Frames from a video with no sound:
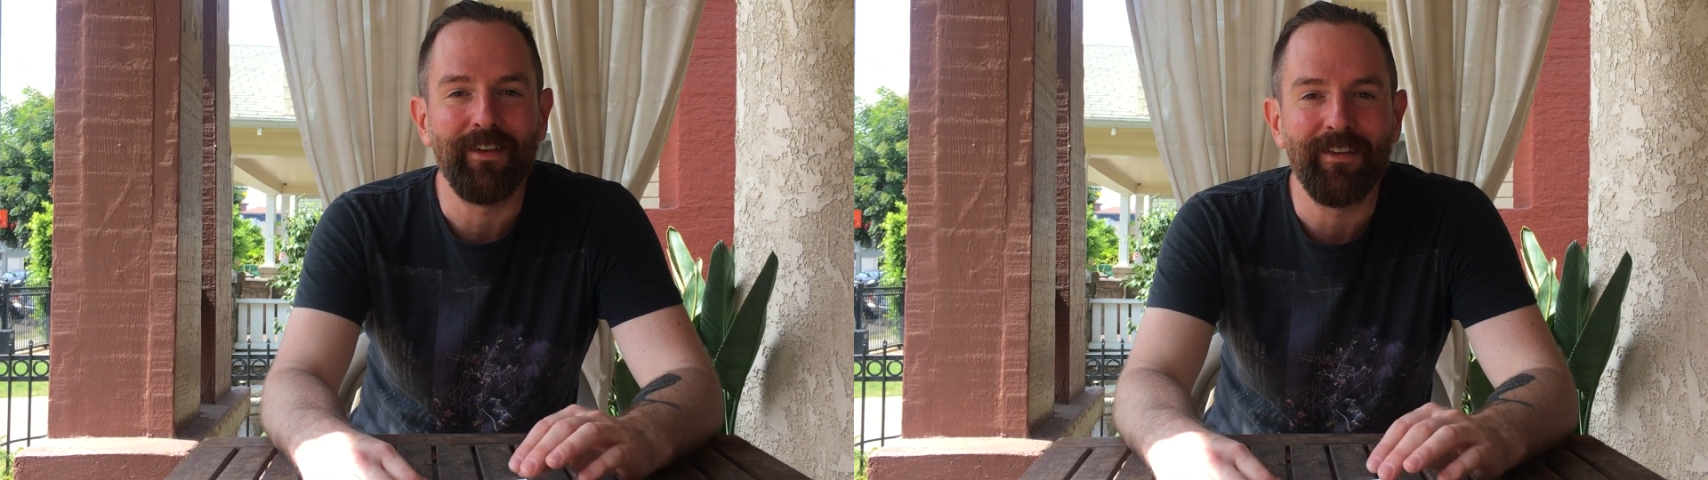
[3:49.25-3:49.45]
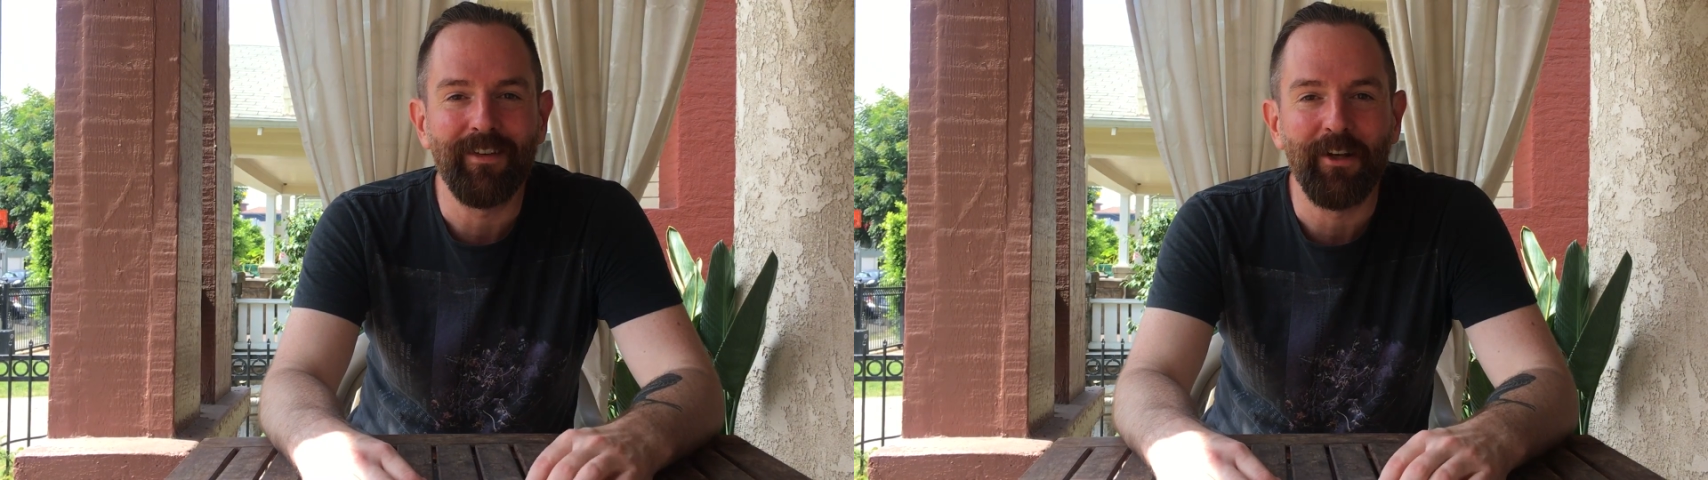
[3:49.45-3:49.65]

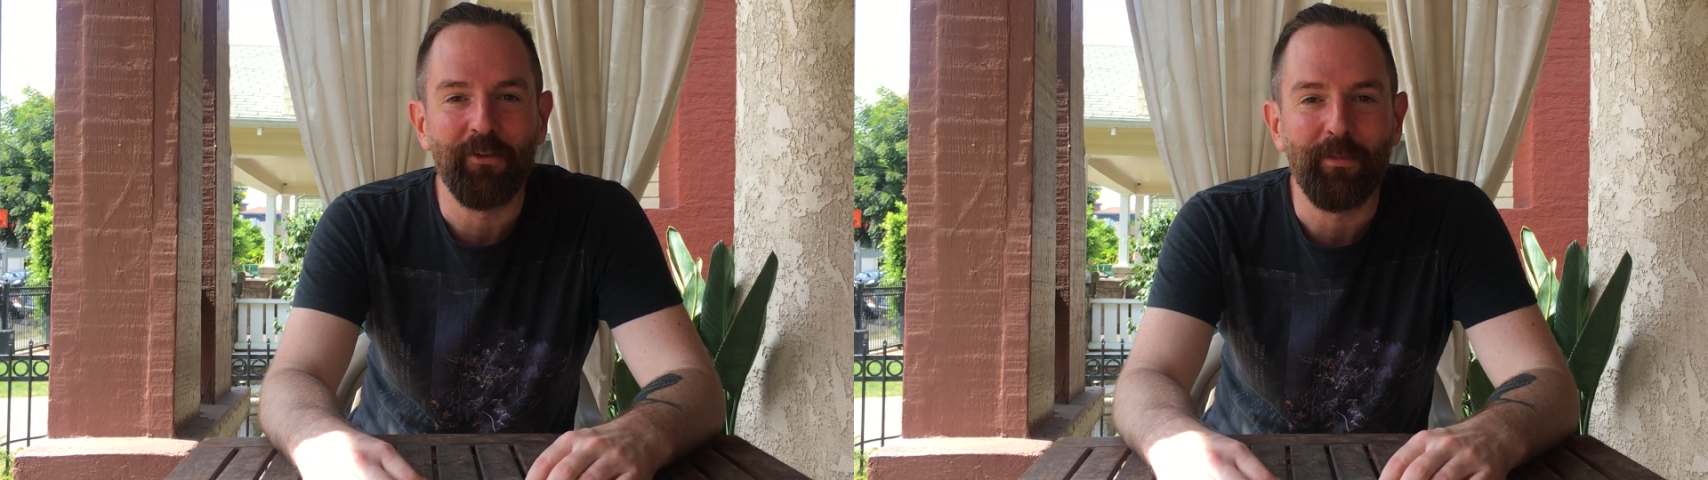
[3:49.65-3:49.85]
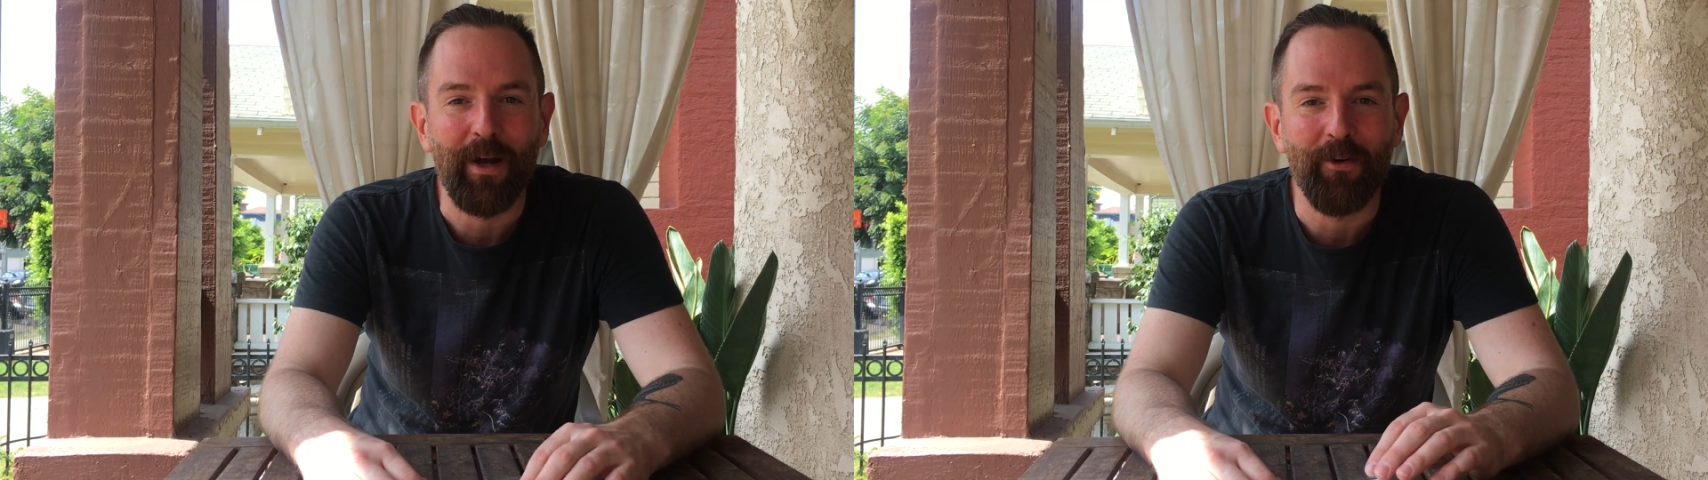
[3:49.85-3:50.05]
edition
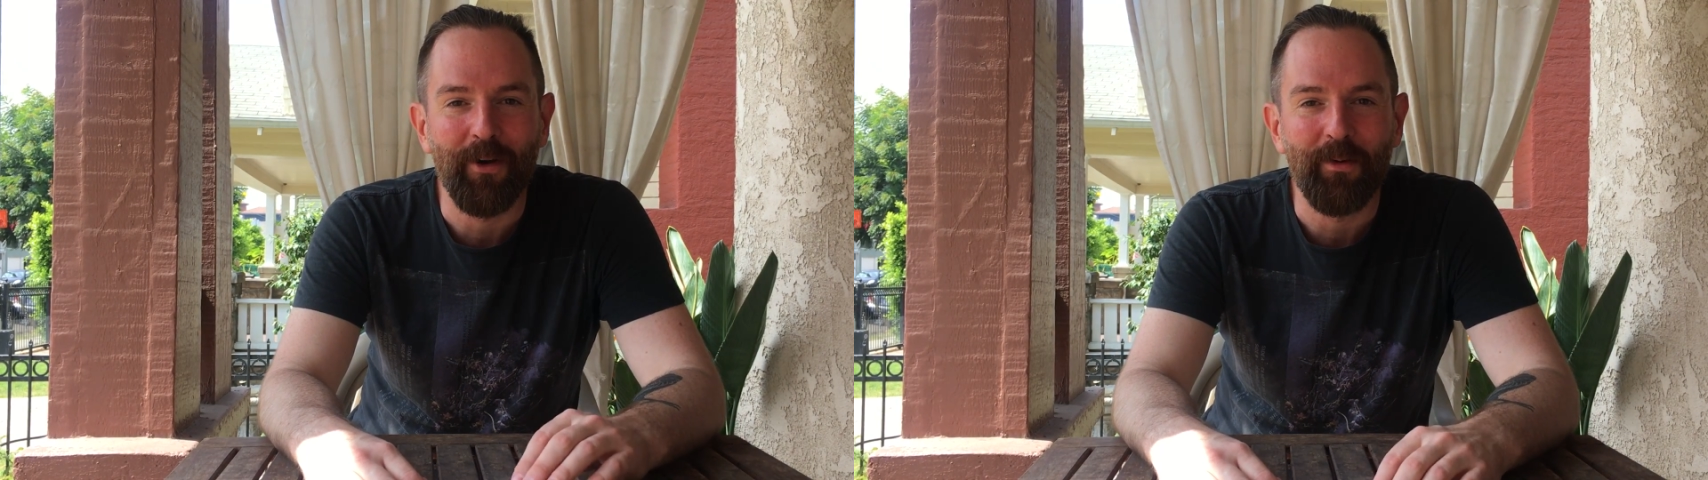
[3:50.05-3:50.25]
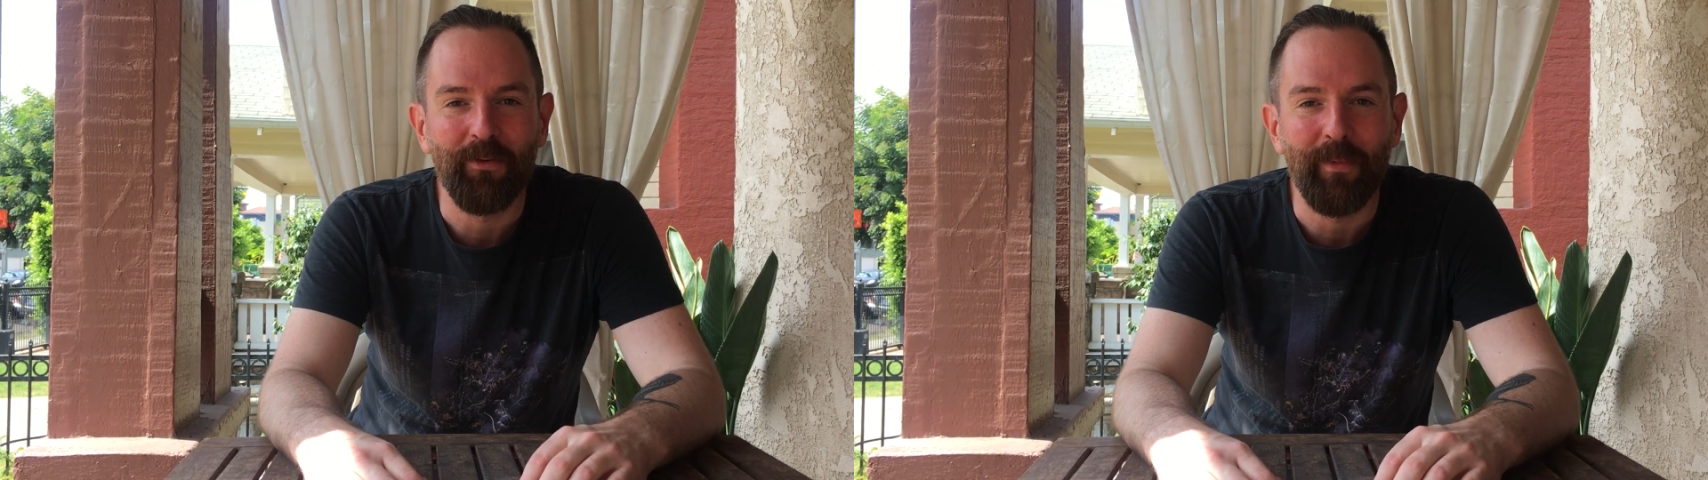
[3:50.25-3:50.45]
of Michael
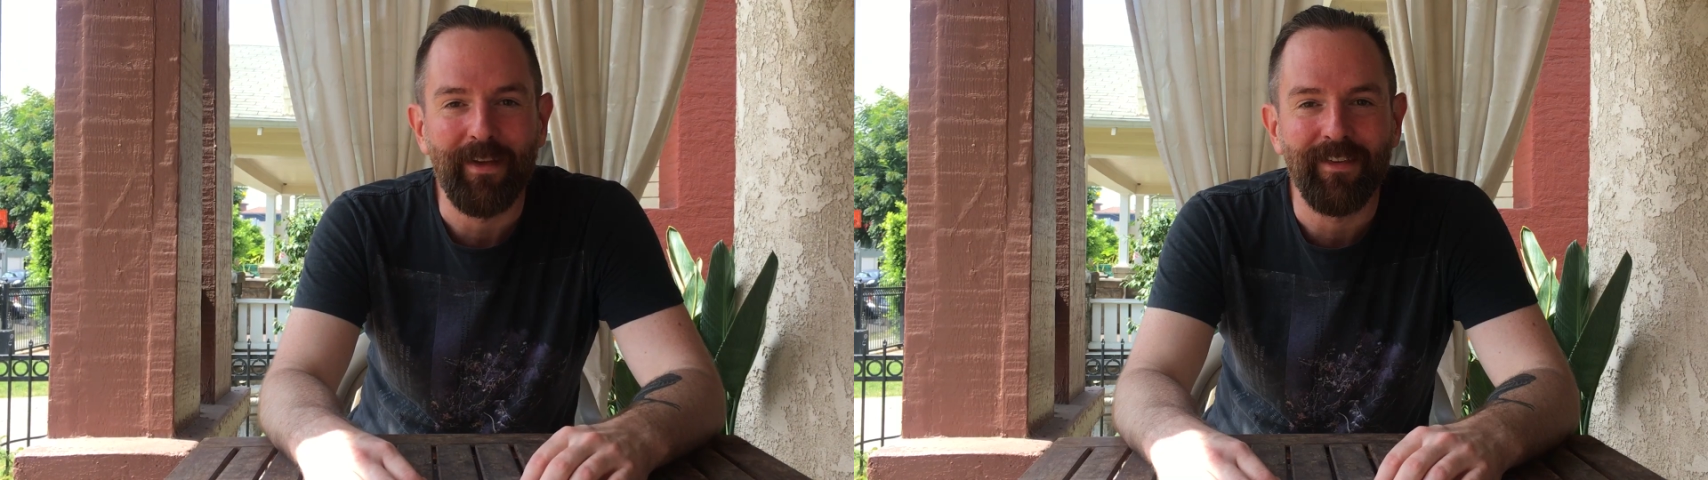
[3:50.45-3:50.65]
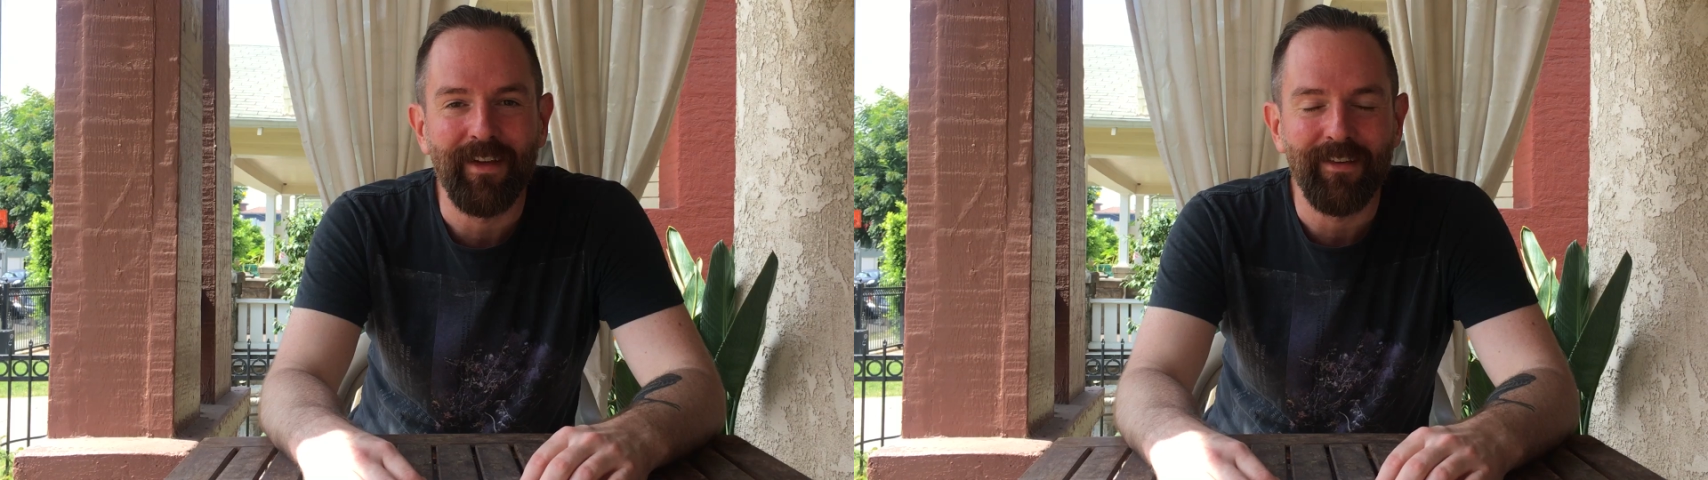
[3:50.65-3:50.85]
Grubbs
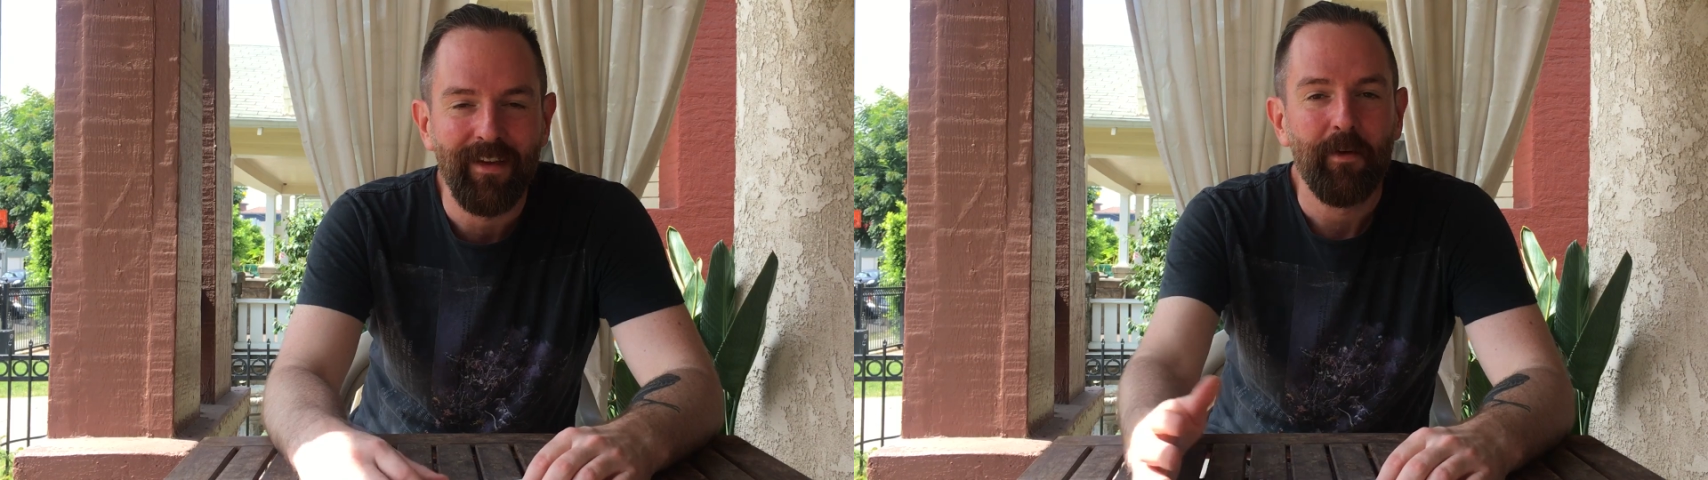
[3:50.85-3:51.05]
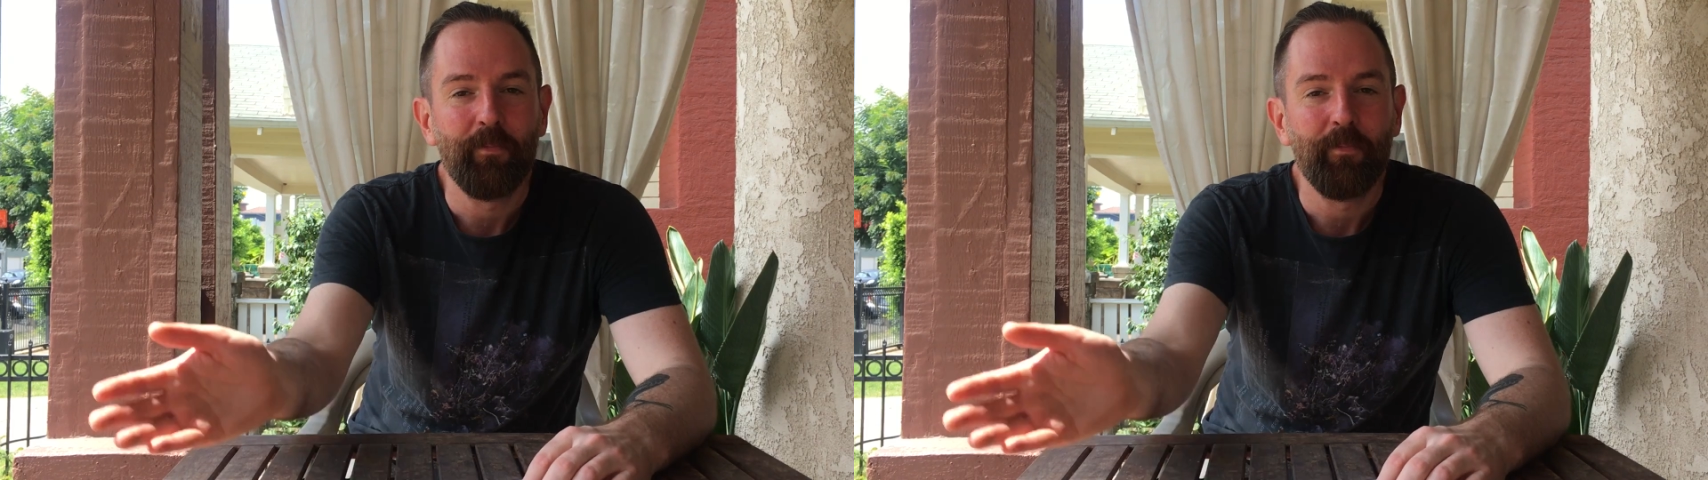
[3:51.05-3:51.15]
Makes Things.